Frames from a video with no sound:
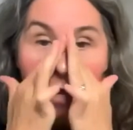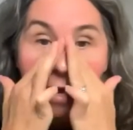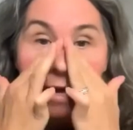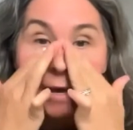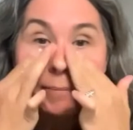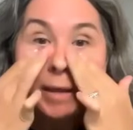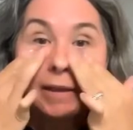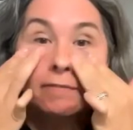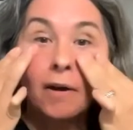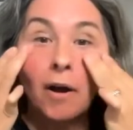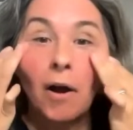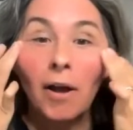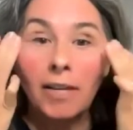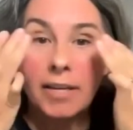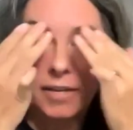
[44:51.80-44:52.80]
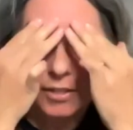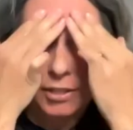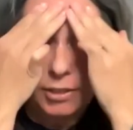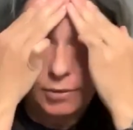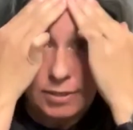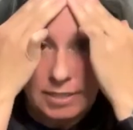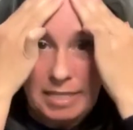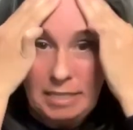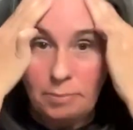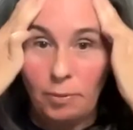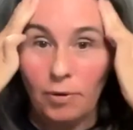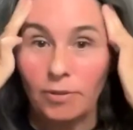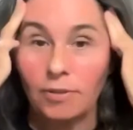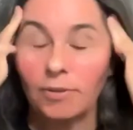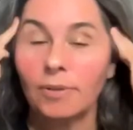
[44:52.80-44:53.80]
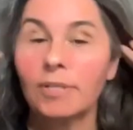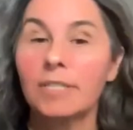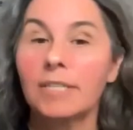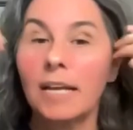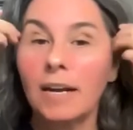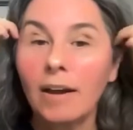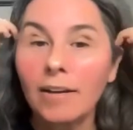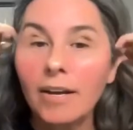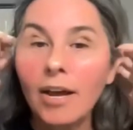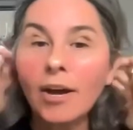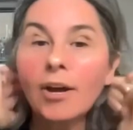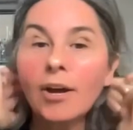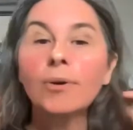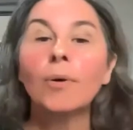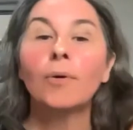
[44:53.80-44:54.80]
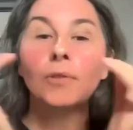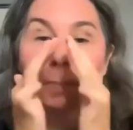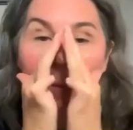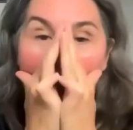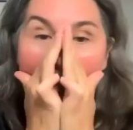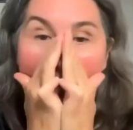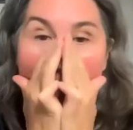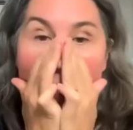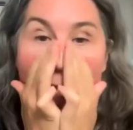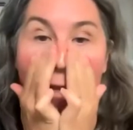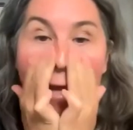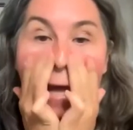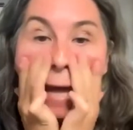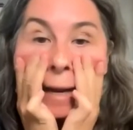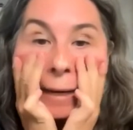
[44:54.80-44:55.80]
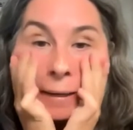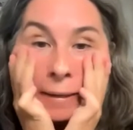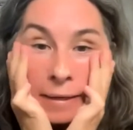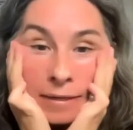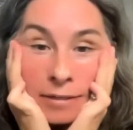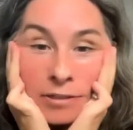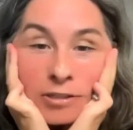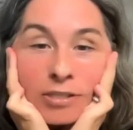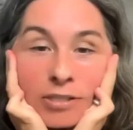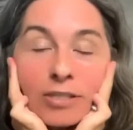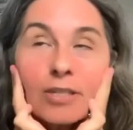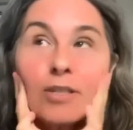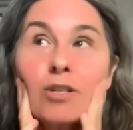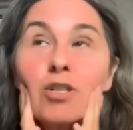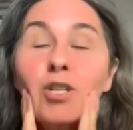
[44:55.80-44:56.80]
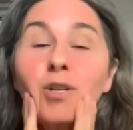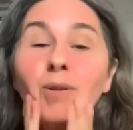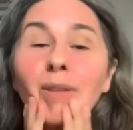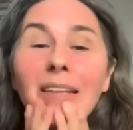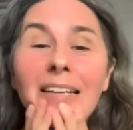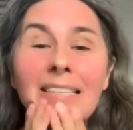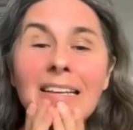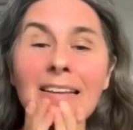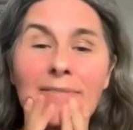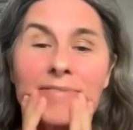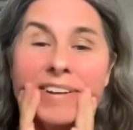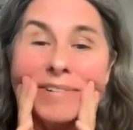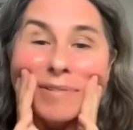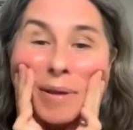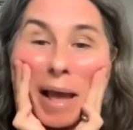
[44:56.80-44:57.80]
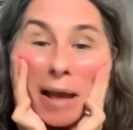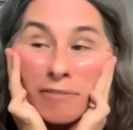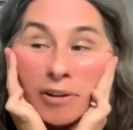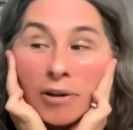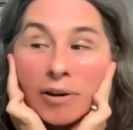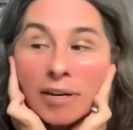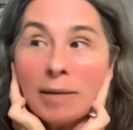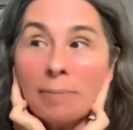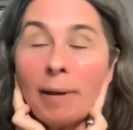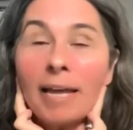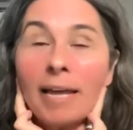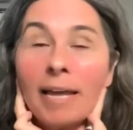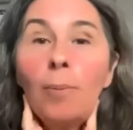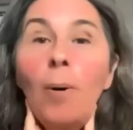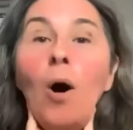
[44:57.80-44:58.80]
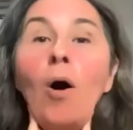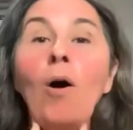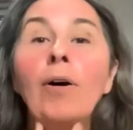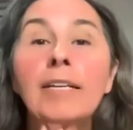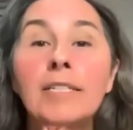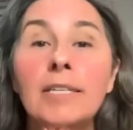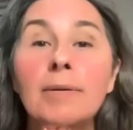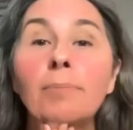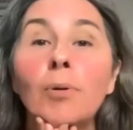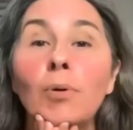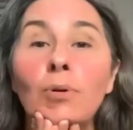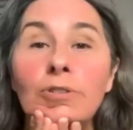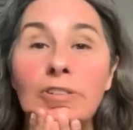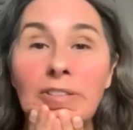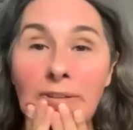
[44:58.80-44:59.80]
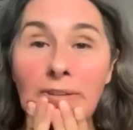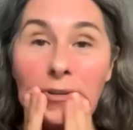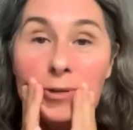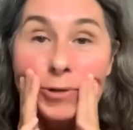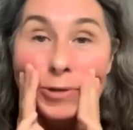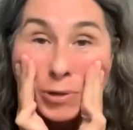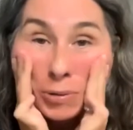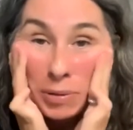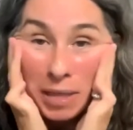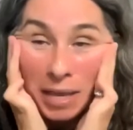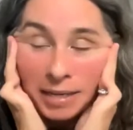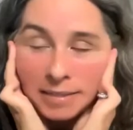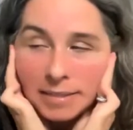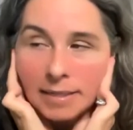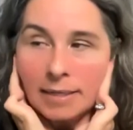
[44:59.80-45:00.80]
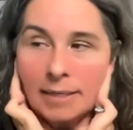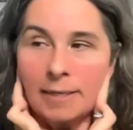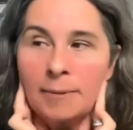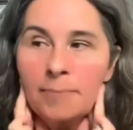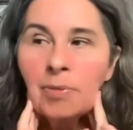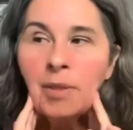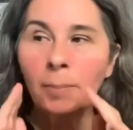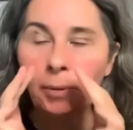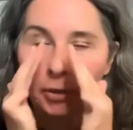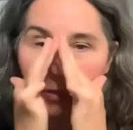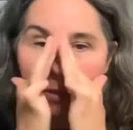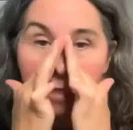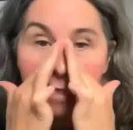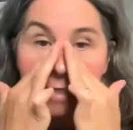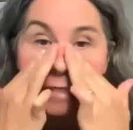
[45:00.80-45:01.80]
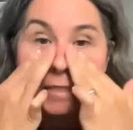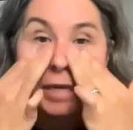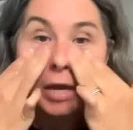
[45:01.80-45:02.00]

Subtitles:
If I can use these products, then I know other people can. And just do this, even if you haven't got any makeup on, it's important that you do this because this is